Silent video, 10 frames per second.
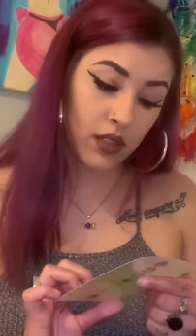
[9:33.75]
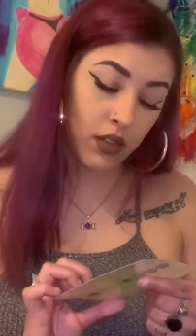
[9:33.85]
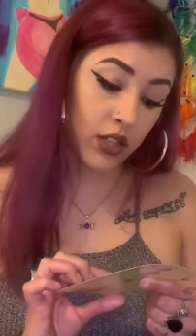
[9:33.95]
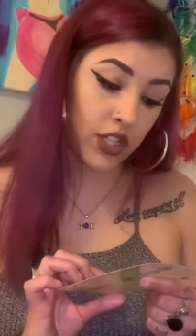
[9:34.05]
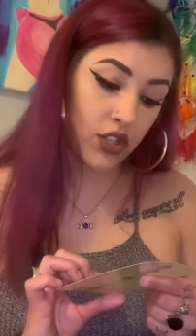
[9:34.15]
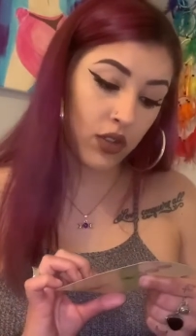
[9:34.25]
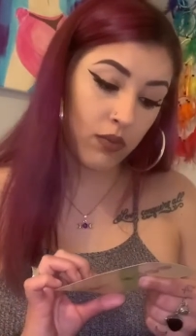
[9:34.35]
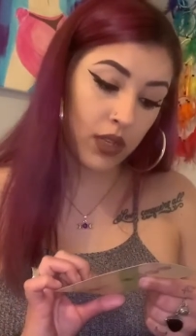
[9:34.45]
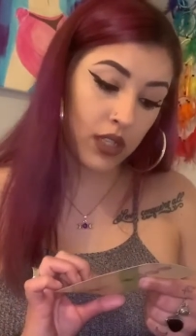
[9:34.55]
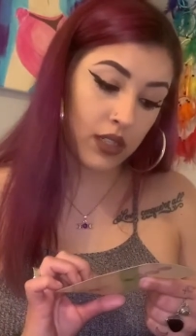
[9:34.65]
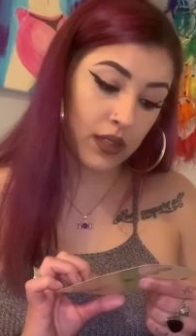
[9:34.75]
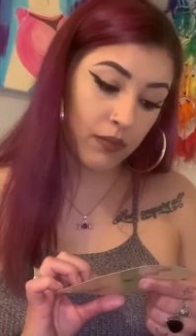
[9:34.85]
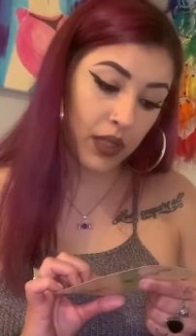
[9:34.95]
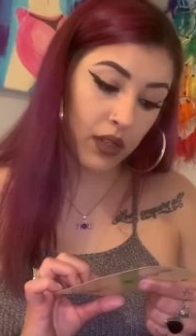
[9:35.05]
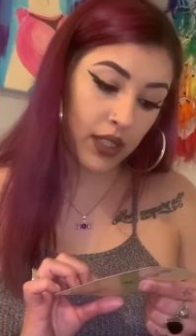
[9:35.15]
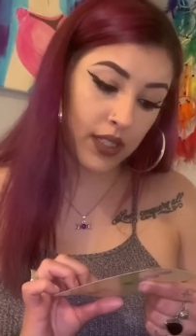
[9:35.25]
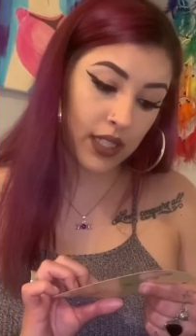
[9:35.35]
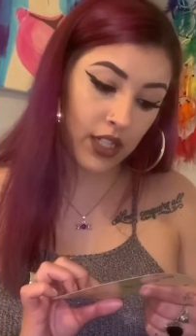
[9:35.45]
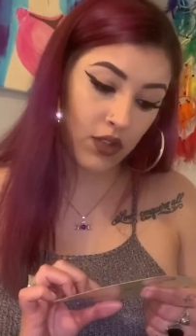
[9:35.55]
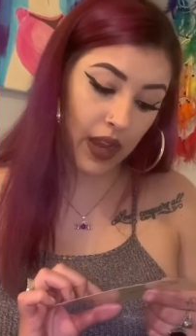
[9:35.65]
or enjoyment, beauty,
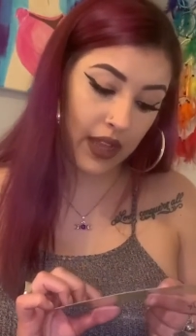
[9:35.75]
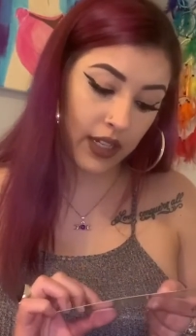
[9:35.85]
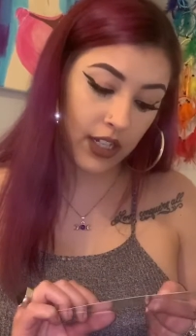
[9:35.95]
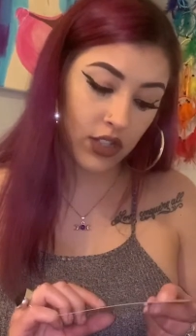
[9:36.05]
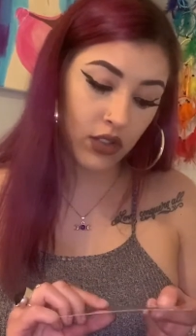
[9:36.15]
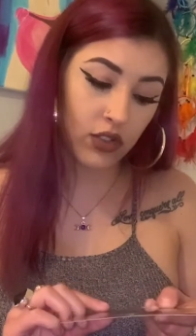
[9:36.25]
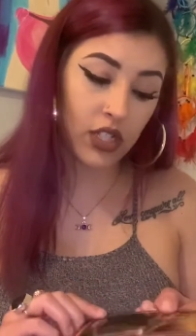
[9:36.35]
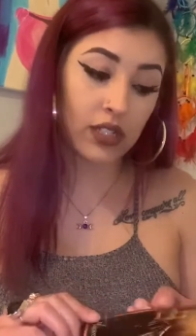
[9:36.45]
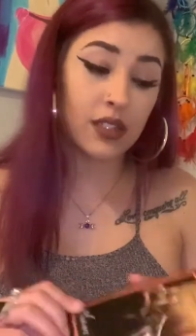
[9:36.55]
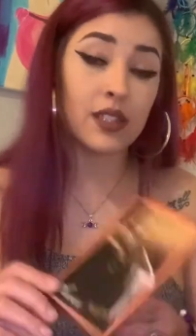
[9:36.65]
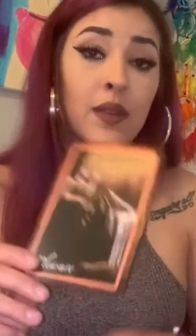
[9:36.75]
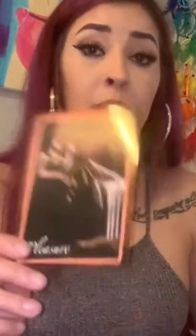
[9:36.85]
sensuality, indulgence.